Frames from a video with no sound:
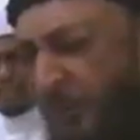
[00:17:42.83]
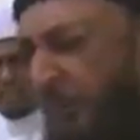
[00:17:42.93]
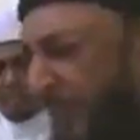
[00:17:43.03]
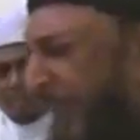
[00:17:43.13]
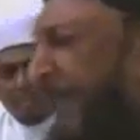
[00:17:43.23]

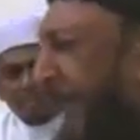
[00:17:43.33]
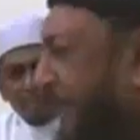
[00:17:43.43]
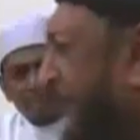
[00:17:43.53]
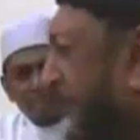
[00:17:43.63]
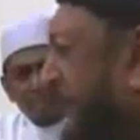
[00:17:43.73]
few
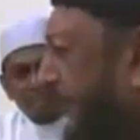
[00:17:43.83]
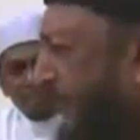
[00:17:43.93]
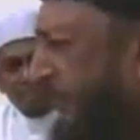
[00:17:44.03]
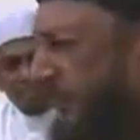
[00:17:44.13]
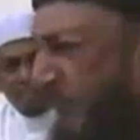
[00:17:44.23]
million
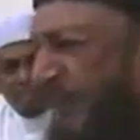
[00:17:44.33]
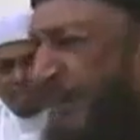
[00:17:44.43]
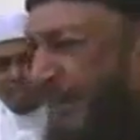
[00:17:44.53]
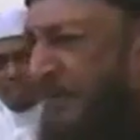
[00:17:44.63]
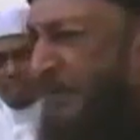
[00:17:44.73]
people, few
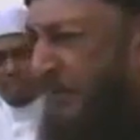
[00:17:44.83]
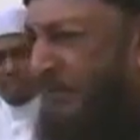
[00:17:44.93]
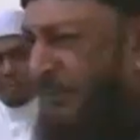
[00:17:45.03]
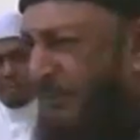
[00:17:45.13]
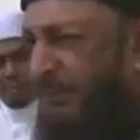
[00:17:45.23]
million
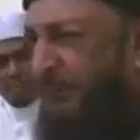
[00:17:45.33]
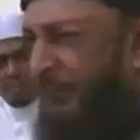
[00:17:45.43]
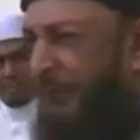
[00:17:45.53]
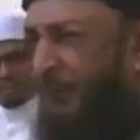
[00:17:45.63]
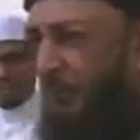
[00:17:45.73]
Jews in
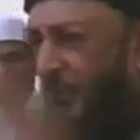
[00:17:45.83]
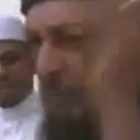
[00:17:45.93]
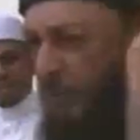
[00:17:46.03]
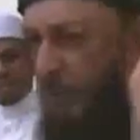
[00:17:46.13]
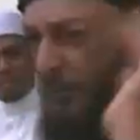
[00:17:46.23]
Israel rule
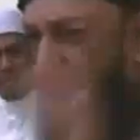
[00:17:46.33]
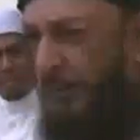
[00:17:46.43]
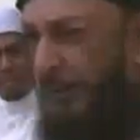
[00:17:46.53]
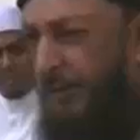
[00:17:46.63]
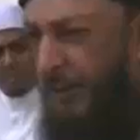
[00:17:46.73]
the whole
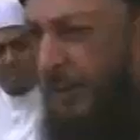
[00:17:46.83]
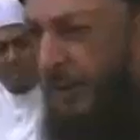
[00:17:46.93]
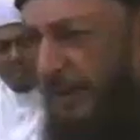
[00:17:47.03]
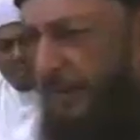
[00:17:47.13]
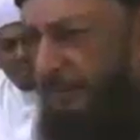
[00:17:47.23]
world?
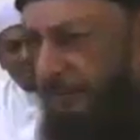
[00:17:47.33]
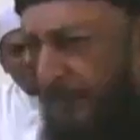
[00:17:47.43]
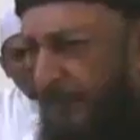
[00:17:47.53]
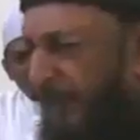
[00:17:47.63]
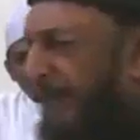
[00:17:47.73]
Huh?
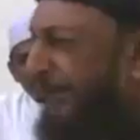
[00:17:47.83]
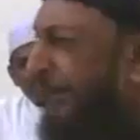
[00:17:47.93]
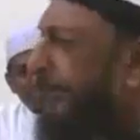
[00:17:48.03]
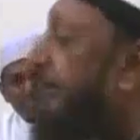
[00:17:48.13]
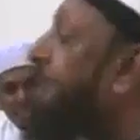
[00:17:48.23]
Shame
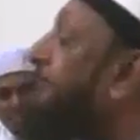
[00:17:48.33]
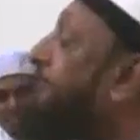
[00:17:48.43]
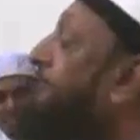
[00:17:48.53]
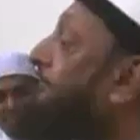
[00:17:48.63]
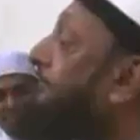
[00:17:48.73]
on you.
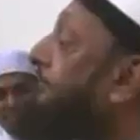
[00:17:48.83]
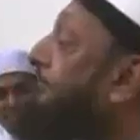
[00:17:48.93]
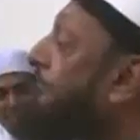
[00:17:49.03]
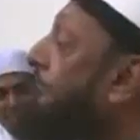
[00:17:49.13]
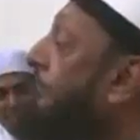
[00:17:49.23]

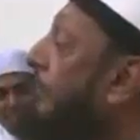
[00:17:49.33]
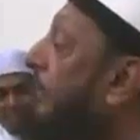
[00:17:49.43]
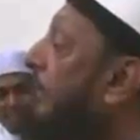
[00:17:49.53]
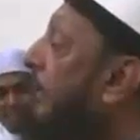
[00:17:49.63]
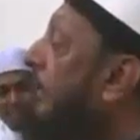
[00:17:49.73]

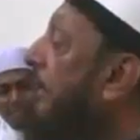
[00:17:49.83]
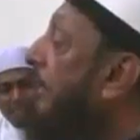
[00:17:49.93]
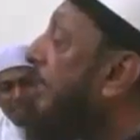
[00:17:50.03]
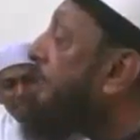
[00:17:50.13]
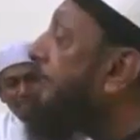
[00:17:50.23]
They're not
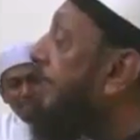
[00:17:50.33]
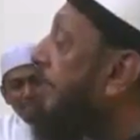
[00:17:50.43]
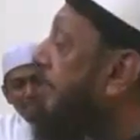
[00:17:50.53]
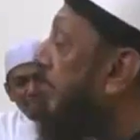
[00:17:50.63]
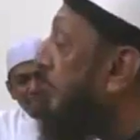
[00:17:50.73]
laughing
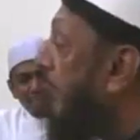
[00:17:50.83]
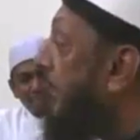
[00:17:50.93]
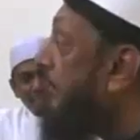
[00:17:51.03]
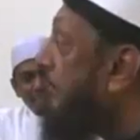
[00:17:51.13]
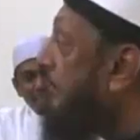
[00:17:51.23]
anymore
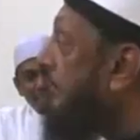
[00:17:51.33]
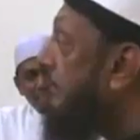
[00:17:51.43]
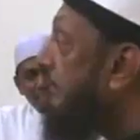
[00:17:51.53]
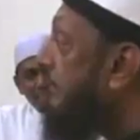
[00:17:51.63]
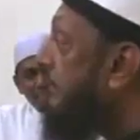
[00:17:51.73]
now.
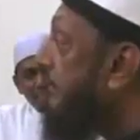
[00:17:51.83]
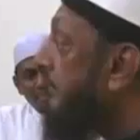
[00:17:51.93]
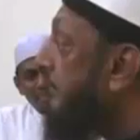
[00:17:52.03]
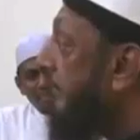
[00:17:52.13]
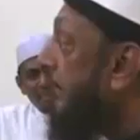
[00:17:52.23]

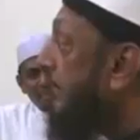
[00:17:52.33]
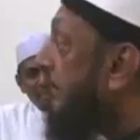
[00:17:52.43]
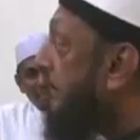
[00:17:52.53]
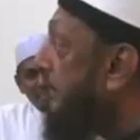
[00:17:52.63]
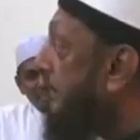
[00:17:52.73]

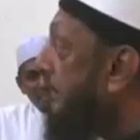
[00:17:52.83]
No.